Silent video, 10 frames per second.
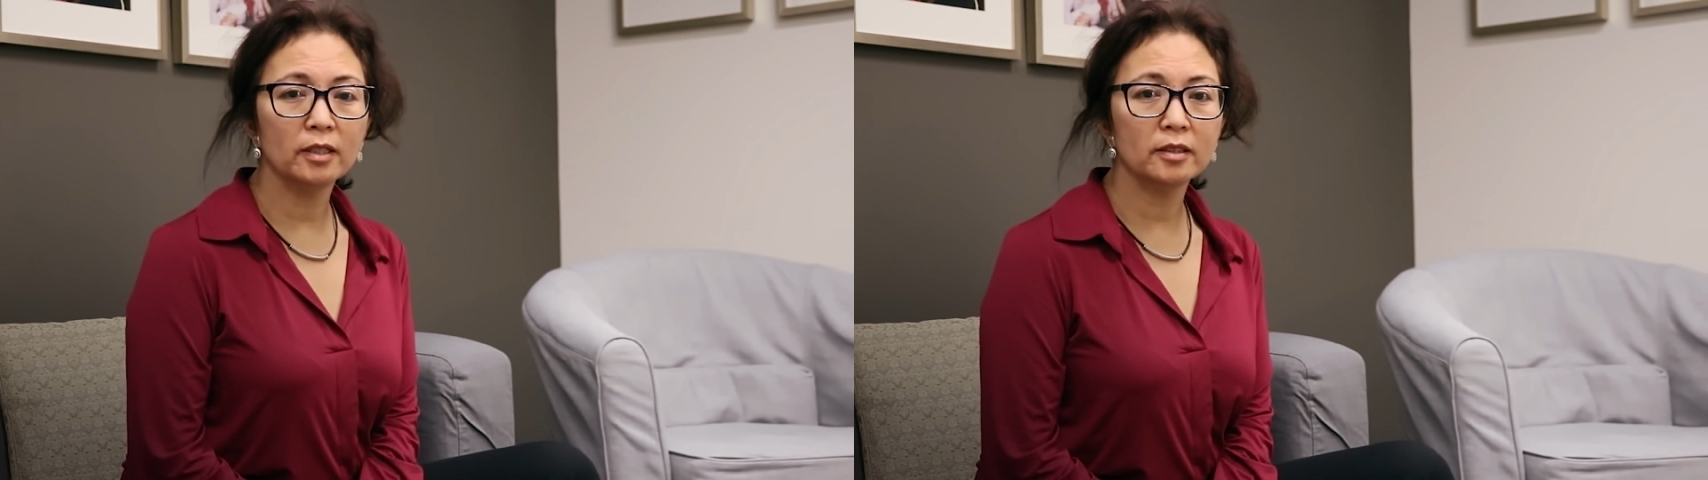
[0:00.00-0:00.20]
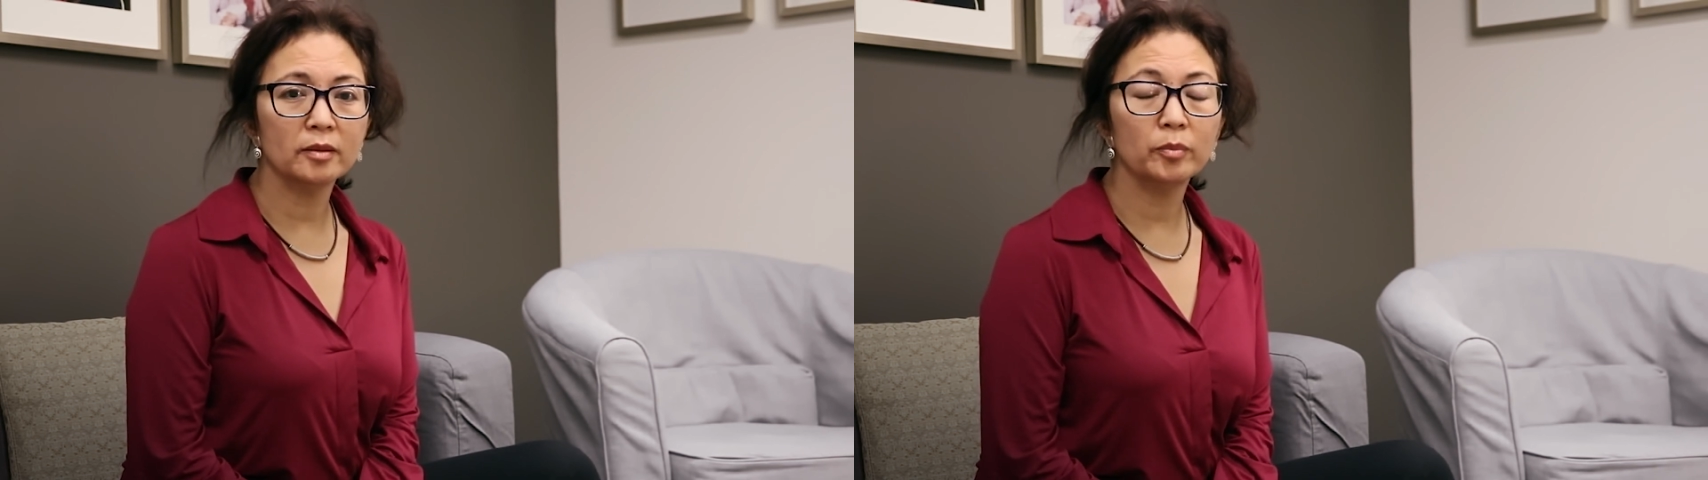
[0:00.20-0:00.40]

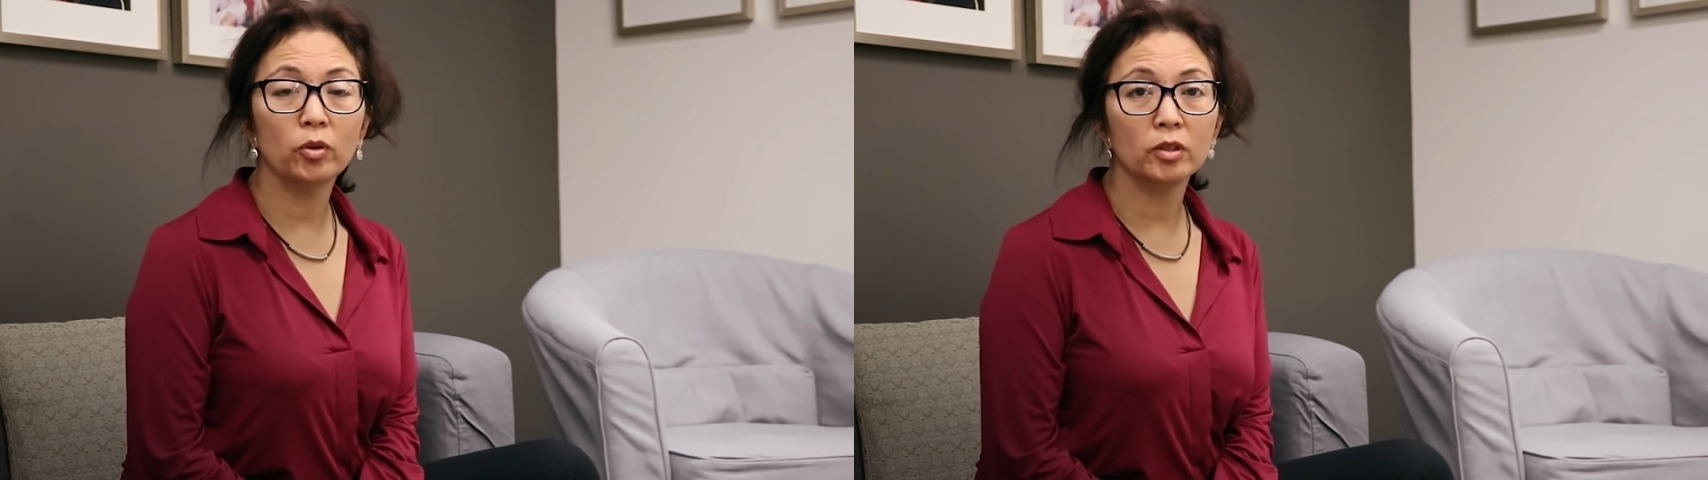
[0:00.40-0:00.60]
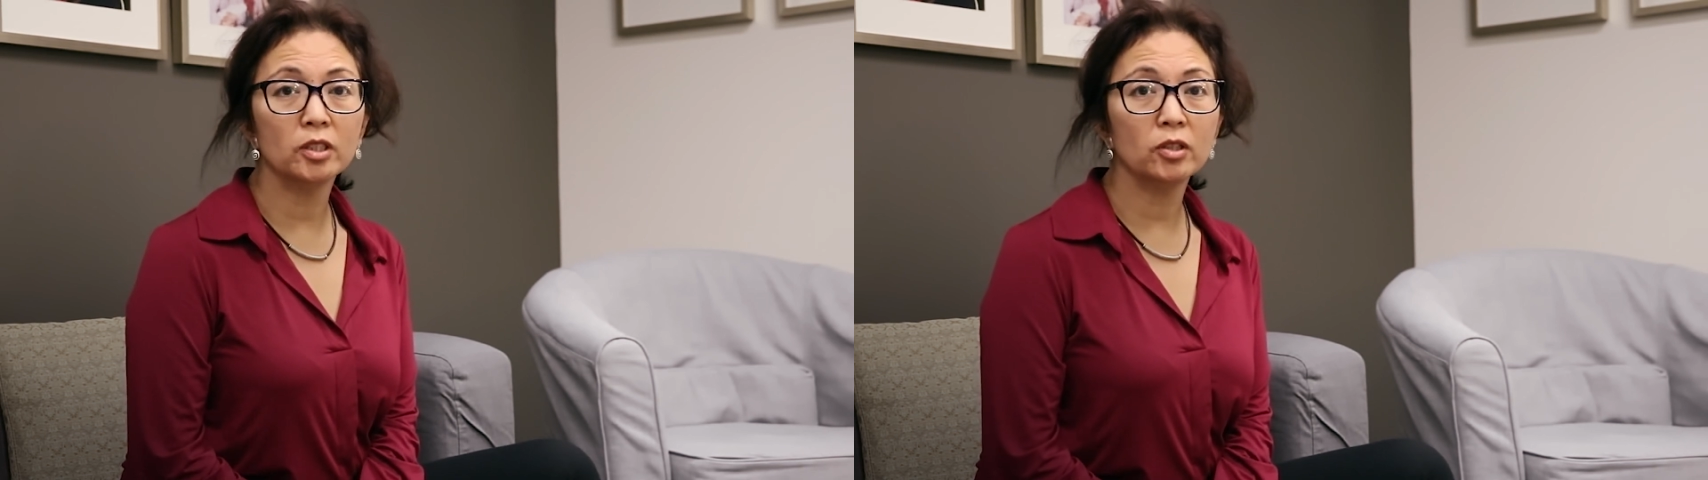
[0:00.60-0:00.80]
it's
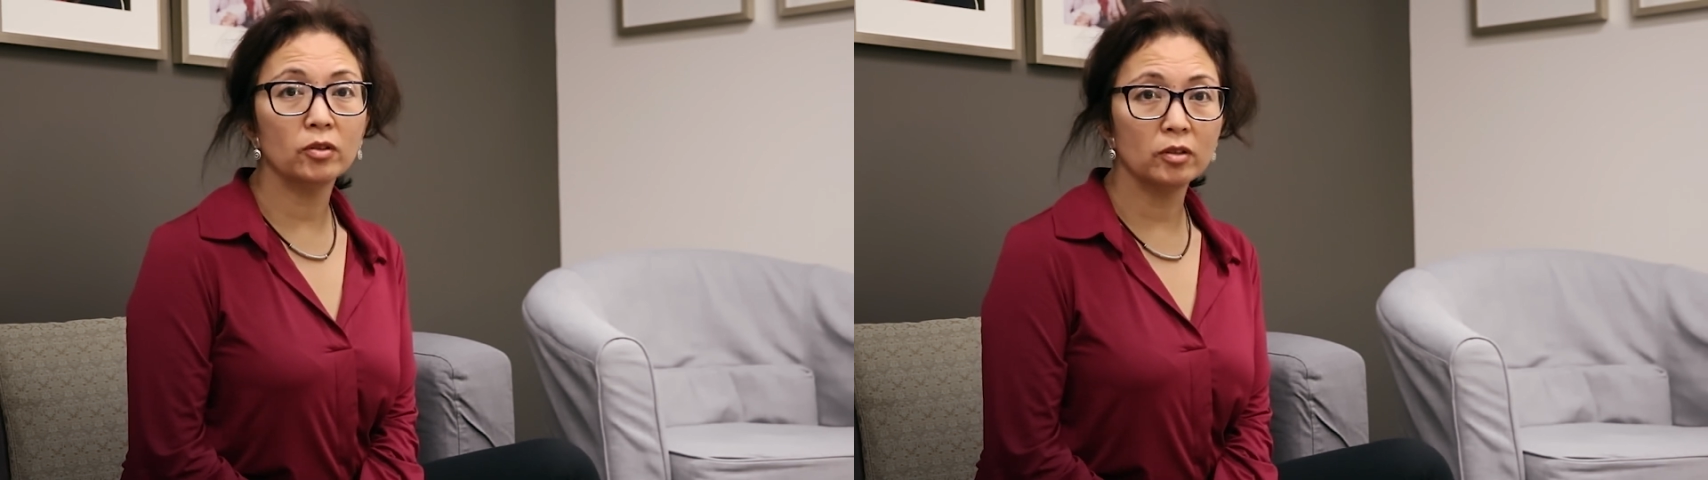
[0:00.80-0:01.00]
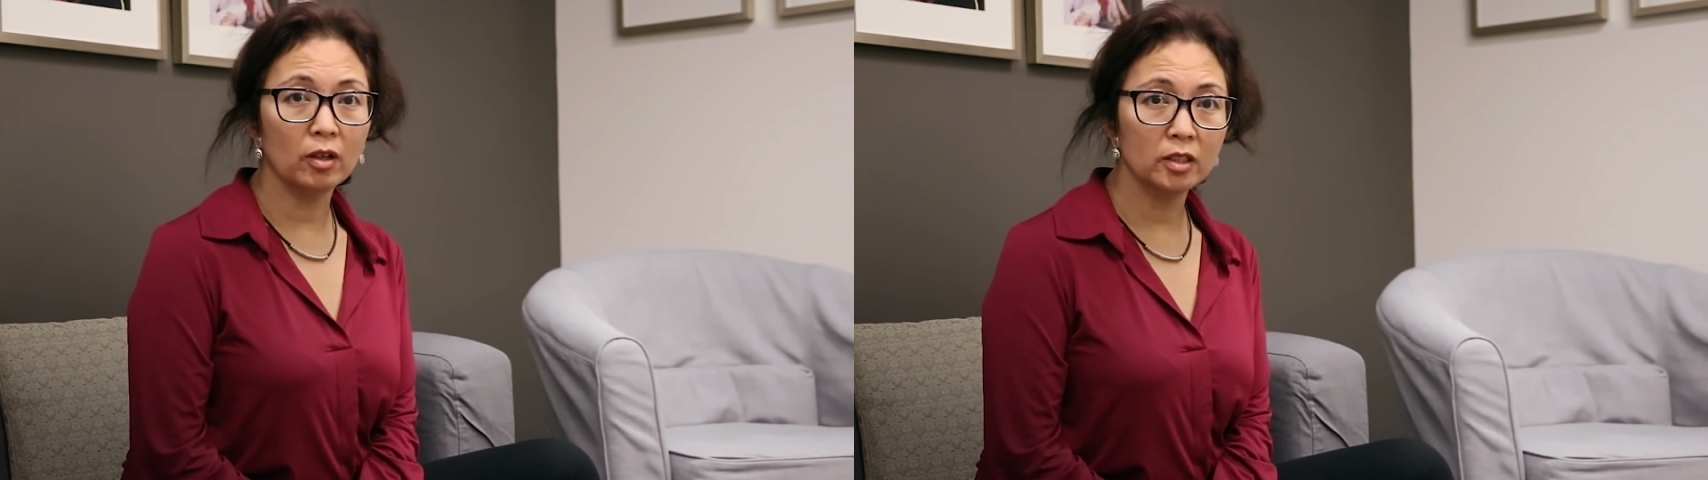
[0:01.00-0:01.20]
important to
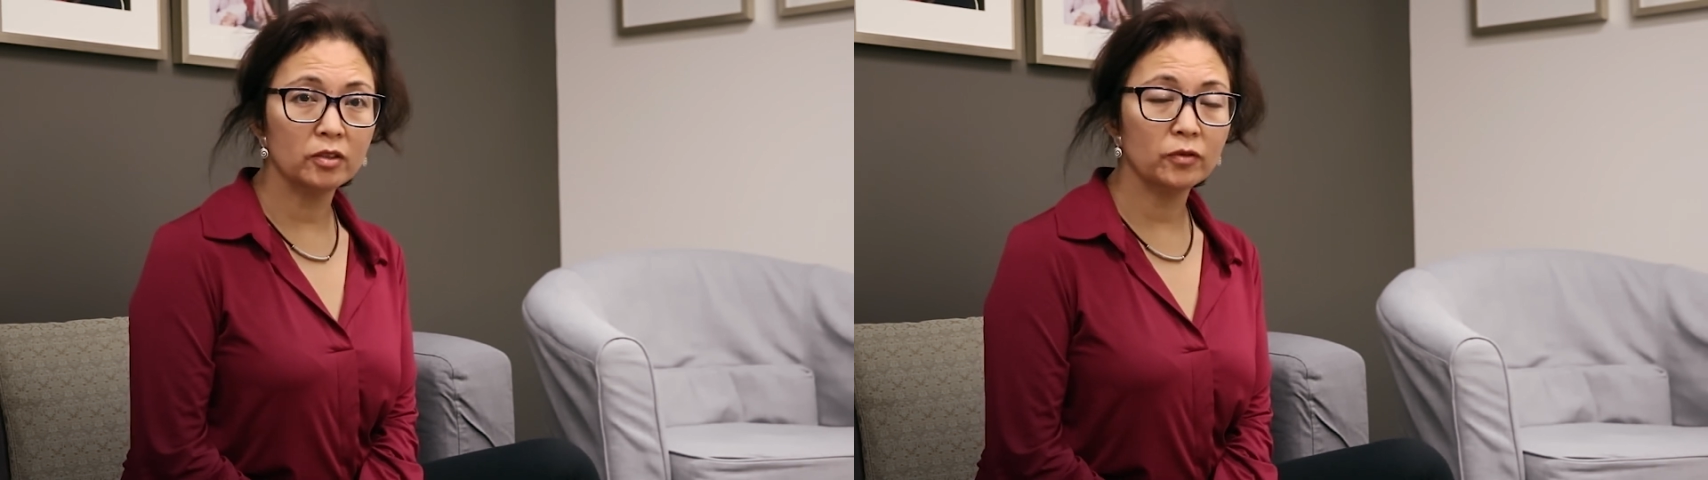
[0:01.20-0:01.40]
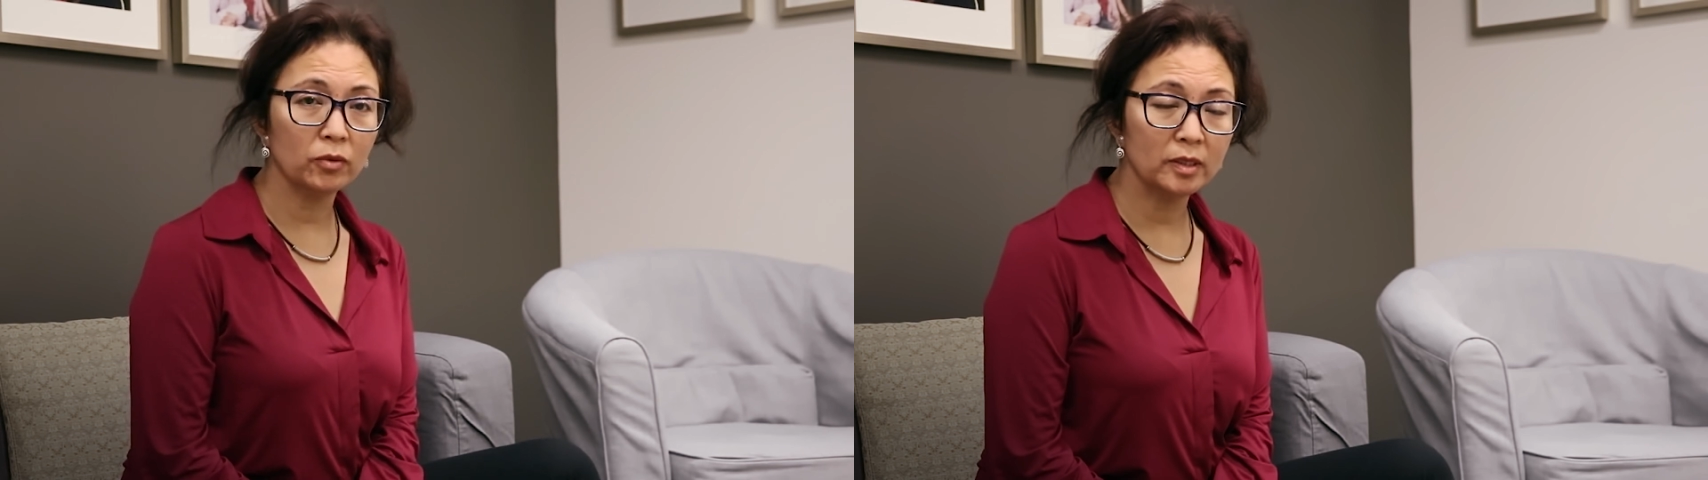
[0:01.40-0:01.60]
acknowledge
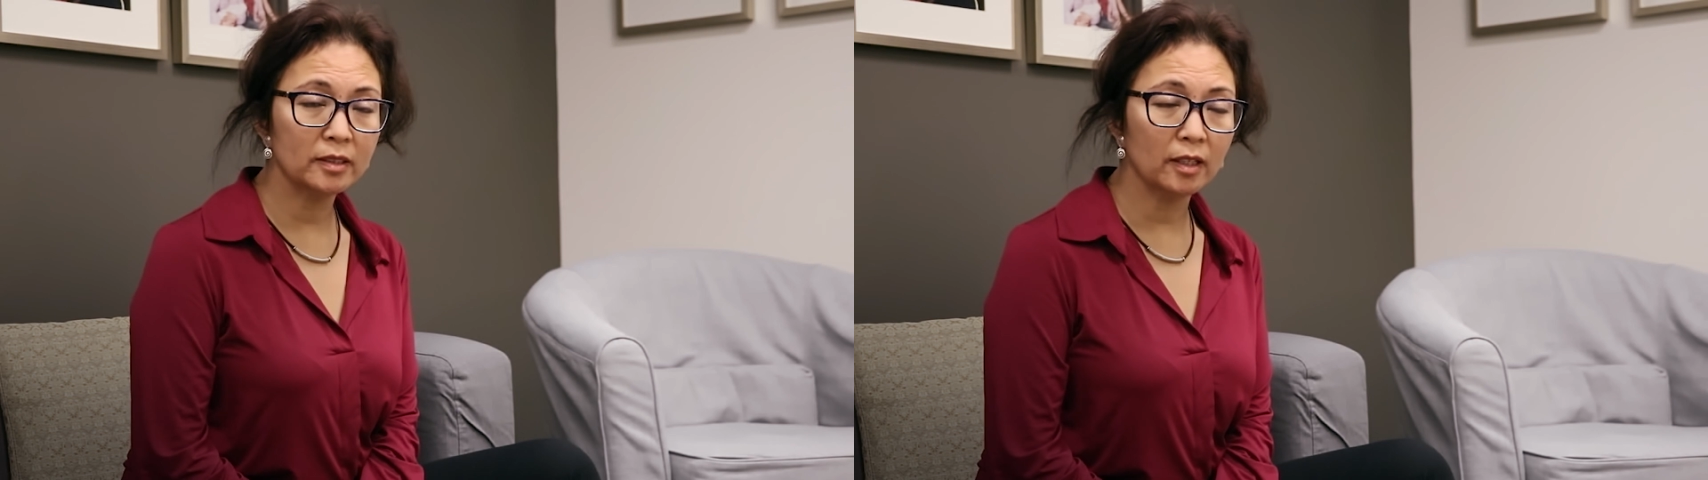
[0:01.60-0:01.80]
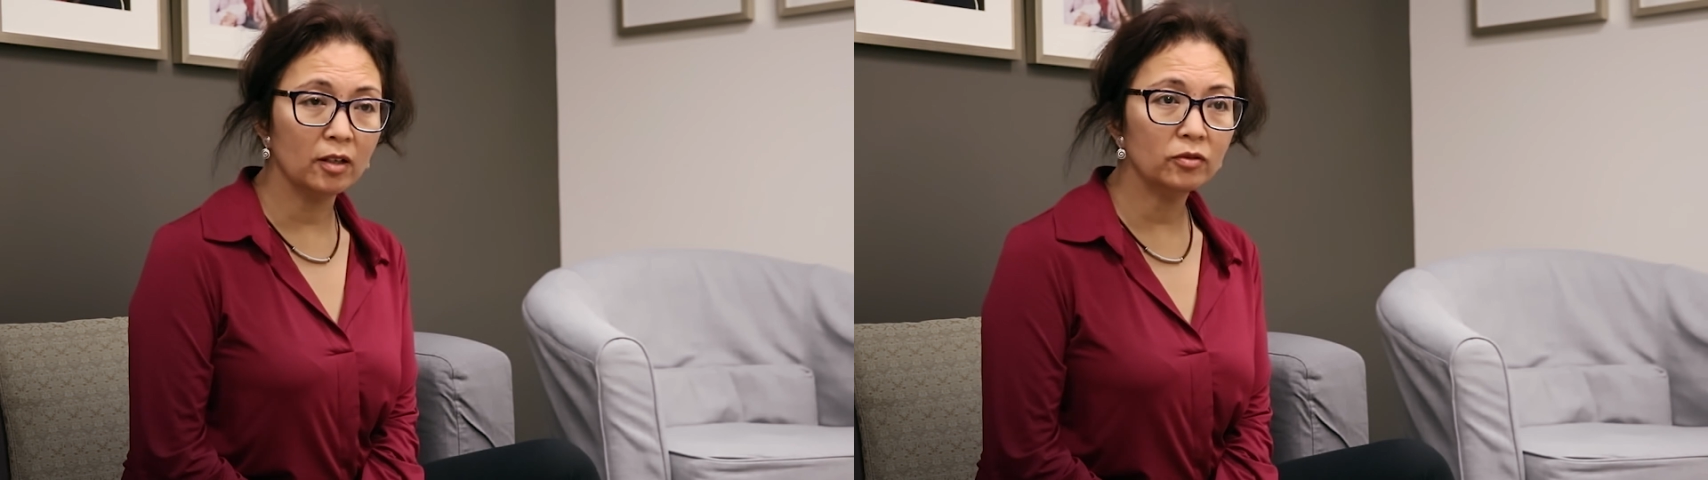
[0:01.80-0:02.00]
for
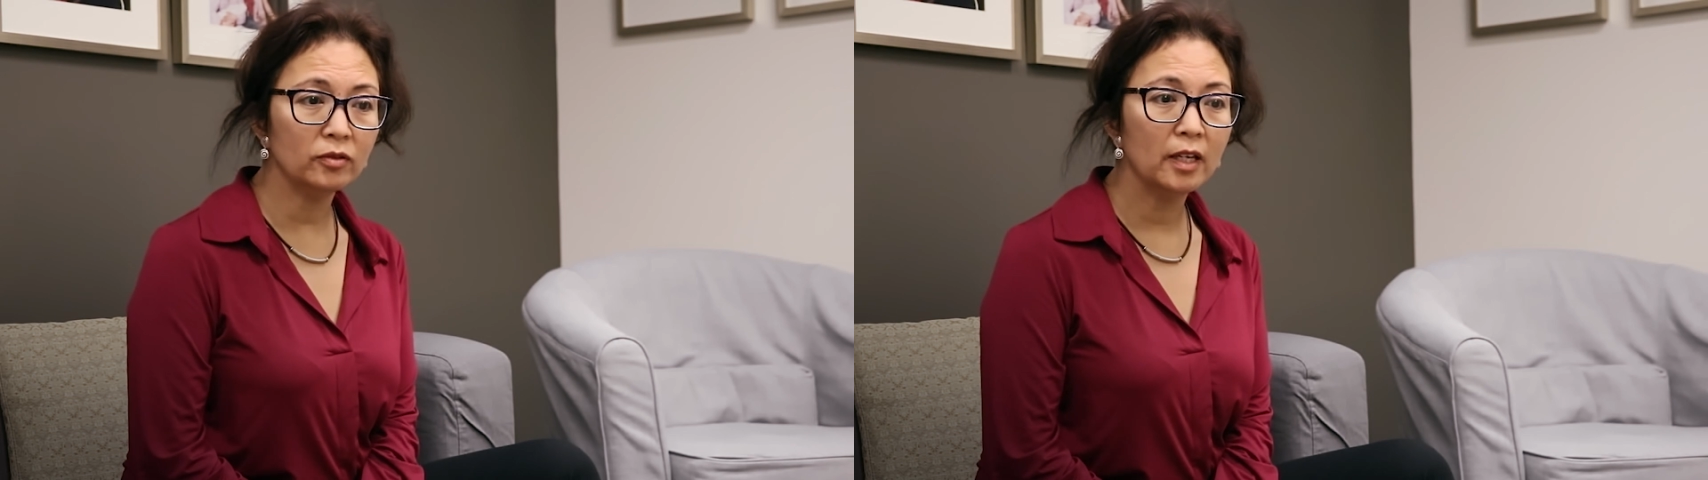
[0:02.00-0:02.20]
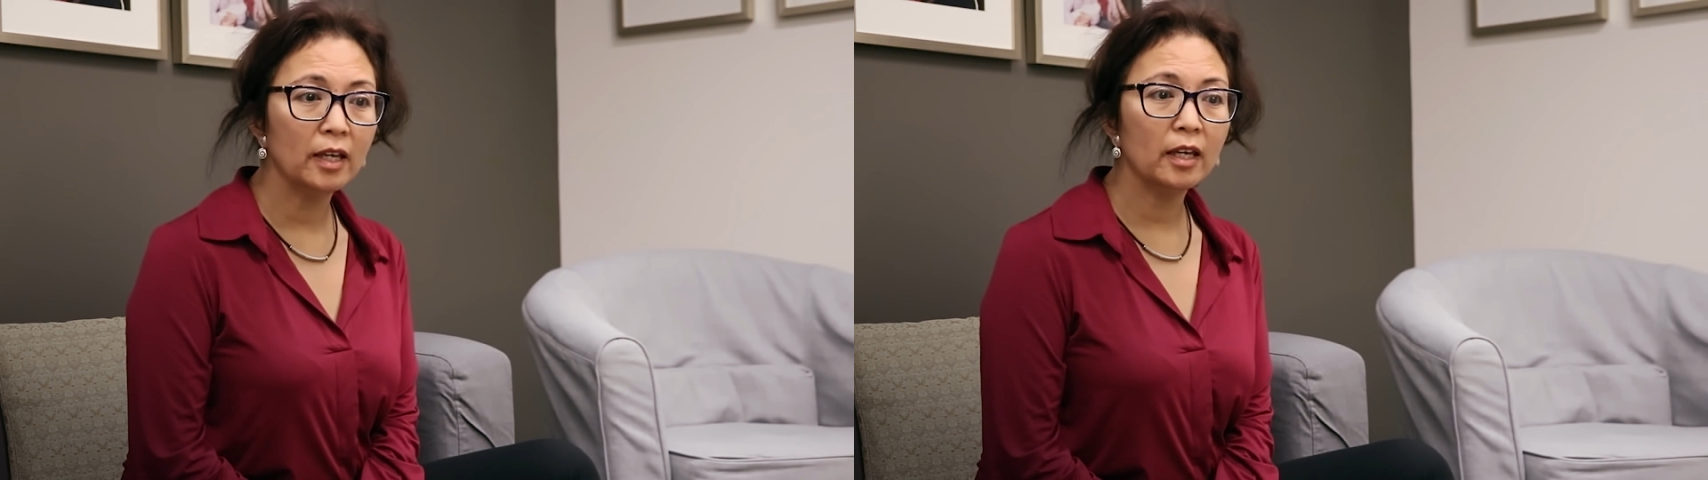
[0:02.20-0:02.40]
oneself